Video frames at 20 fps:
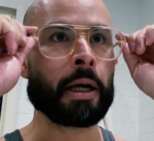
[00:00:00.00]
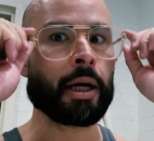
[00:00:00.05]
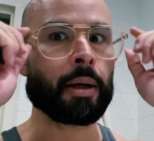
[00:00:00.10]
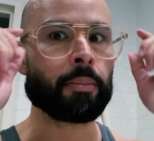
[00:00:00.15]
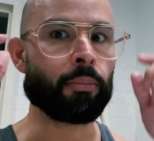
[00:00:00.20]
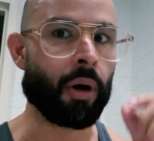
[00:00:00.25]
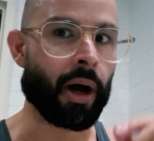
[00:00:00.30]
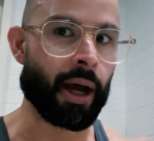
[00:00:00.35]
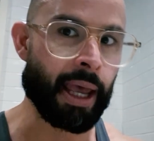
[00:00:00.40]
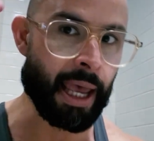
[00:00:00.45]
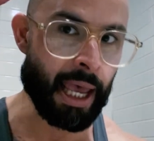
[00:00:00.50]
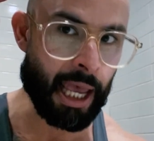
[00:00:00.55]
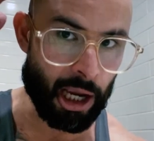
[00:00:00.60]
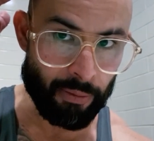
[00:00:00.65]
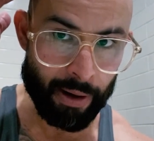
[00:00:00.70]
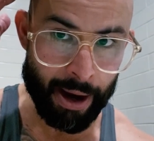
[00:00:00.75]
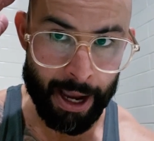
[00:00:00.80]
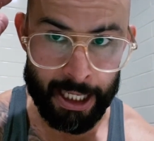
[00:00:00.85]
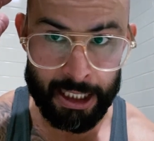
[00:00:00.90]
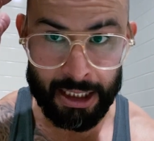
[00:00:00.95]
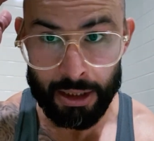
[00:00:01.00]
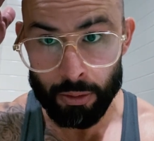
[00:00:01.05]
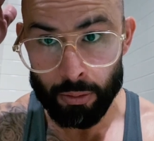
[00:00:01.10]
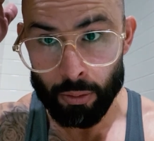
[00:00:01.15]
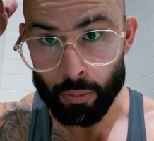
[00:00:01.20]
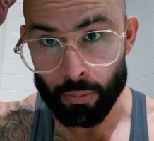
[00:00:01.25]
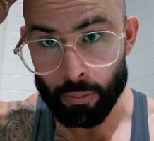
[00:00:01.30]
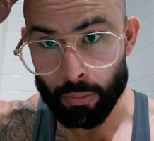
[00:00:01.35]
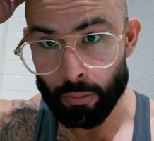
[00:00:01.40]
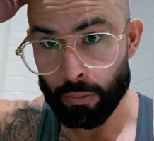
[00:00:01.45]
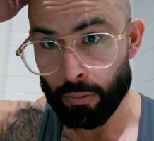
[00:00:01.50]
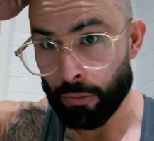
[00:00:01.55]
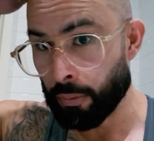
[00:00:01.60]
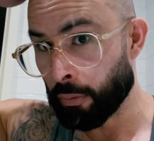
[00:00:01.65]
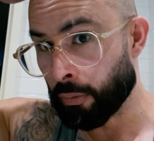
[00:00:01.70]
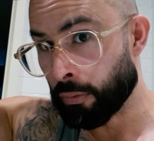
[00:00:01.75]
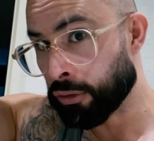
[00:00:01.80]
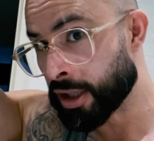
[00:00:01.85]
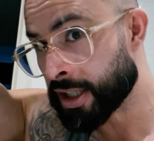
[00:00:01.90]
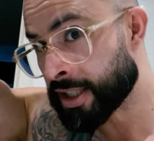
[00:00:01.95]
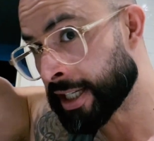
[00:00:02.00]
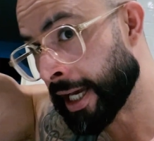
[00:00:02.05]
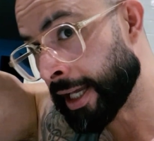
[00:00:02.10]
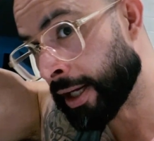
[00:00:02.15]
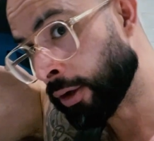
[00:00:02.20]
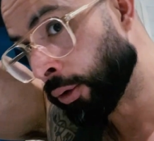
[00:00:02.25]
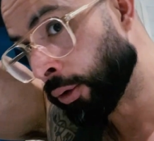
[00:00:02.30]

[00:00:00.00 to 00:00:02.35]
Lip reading: My hair has receded